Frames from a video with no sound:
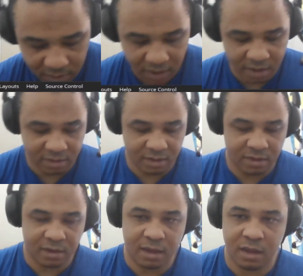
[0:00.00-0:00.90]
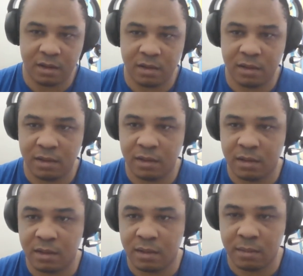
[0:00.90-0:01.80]
that's insane.
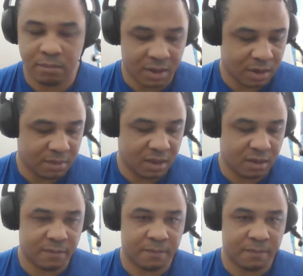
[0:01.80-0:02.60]
But I mean,